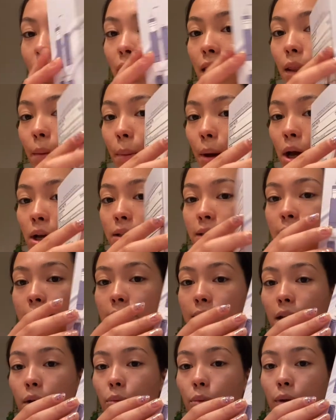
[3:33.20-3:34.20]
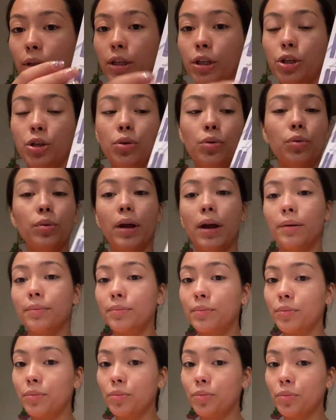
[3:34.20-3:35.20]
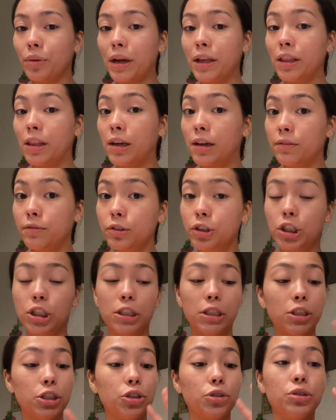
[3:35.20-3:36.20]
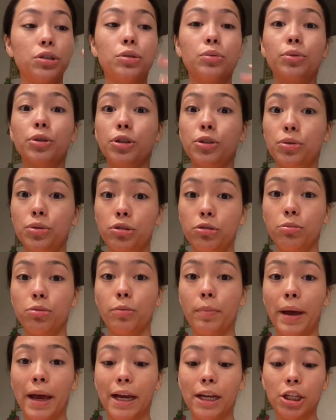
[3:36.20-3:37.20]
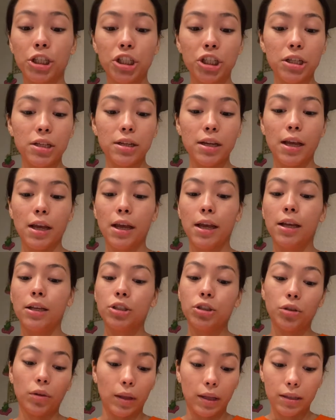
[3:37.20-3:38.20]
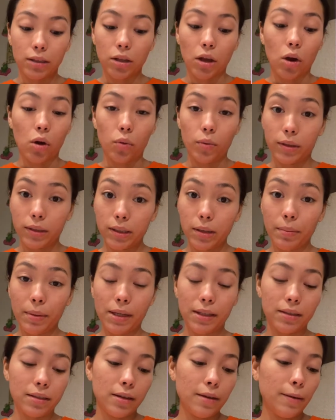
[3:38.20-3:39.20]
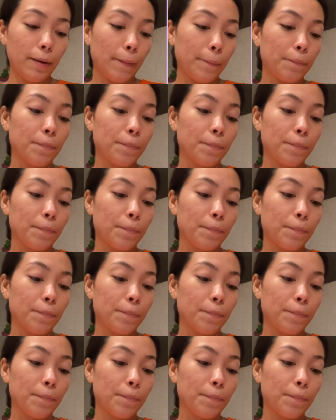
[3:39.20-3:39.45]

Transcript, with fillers: The box, really cute. I love she is using reusable packaging, so that's always amazing.